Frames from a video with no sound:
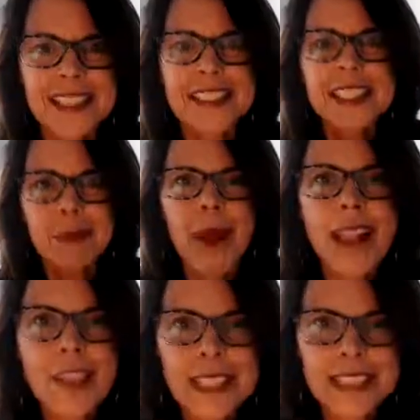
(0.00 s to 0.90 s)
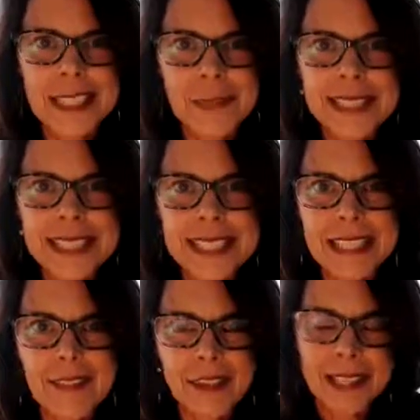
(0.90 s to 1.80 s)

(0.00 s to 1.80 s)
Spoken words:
the smile that they receive.